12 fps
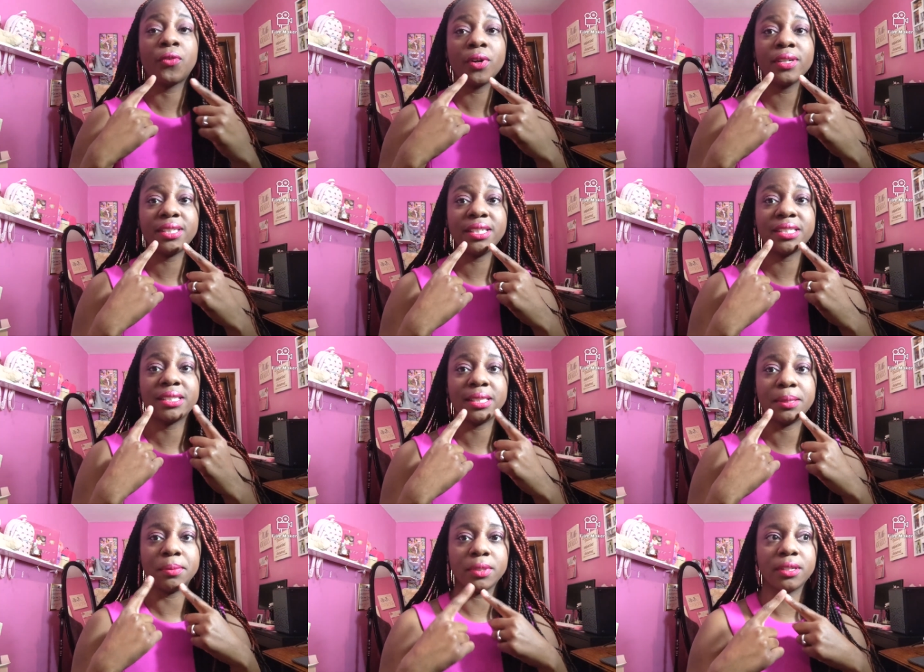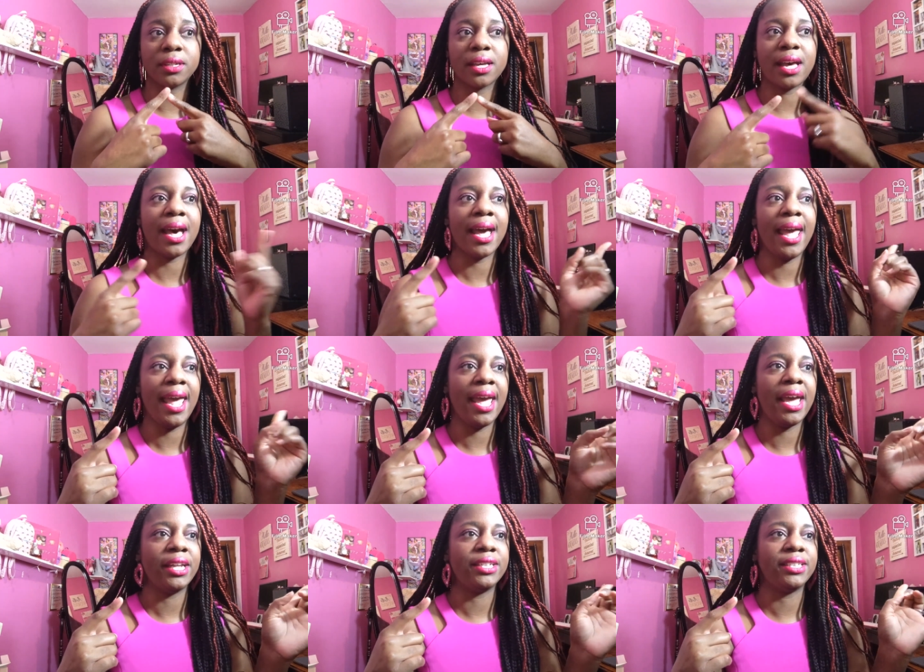before this lip look,
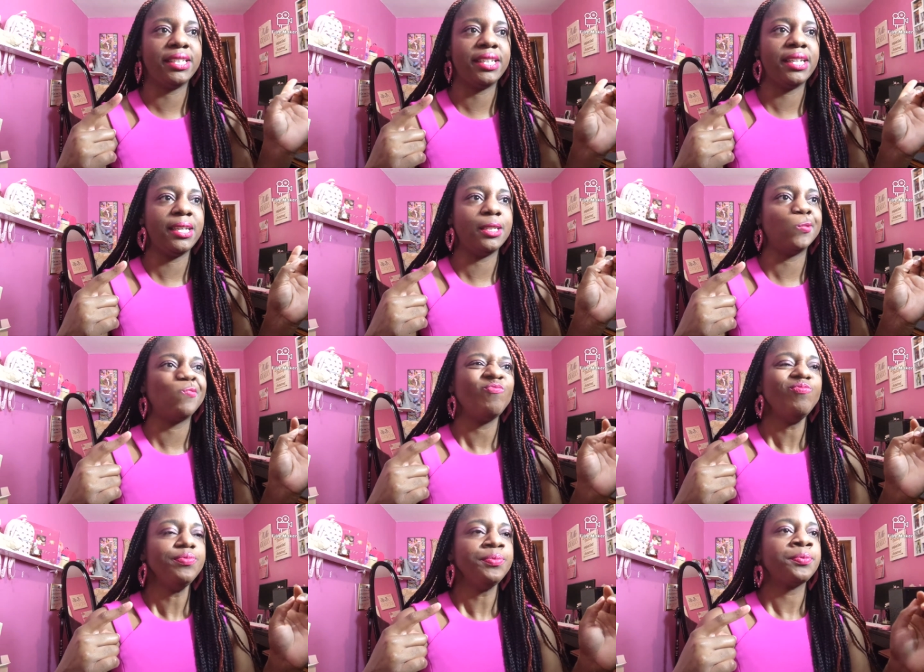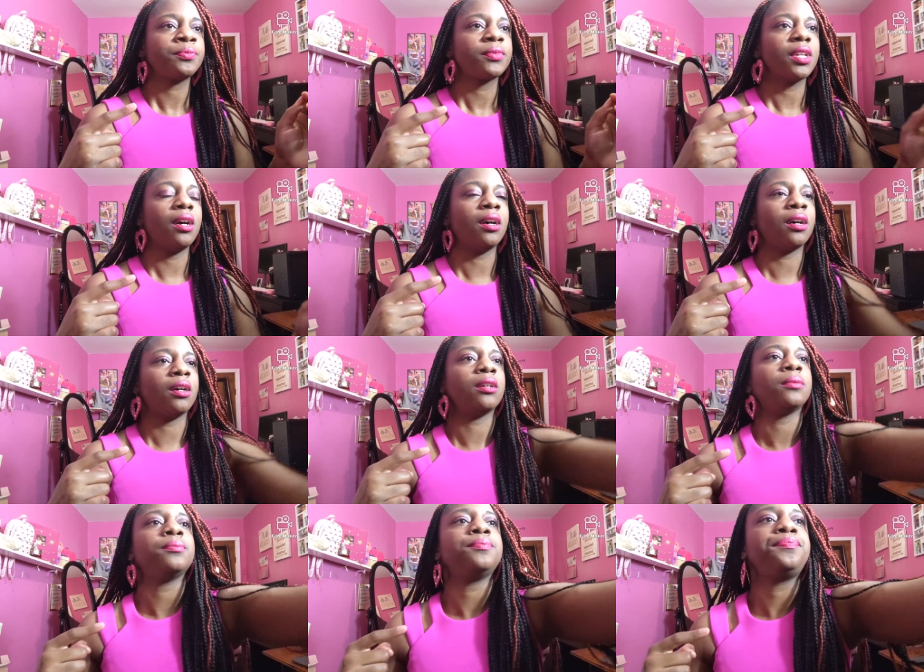I had did
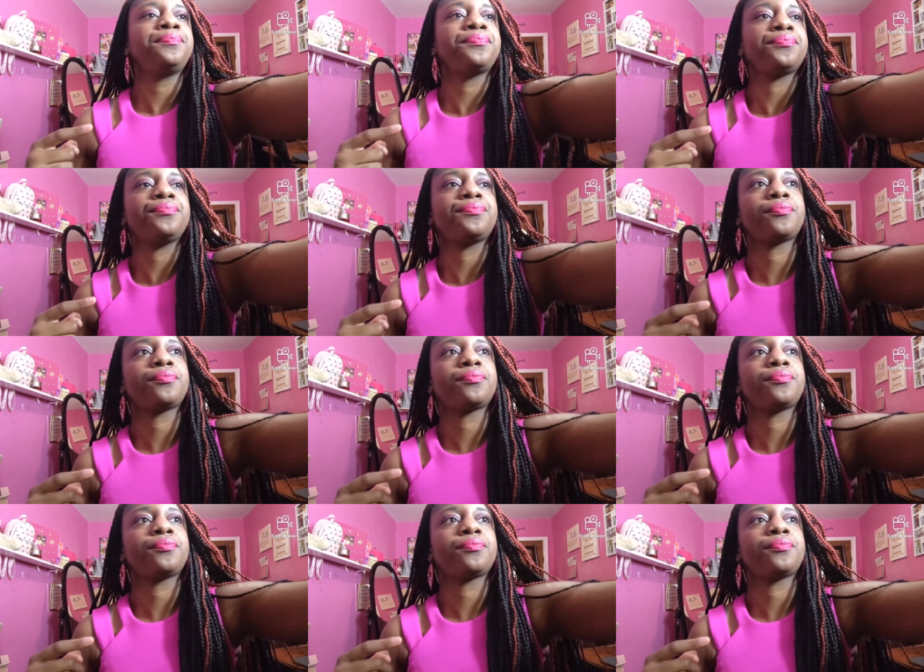um,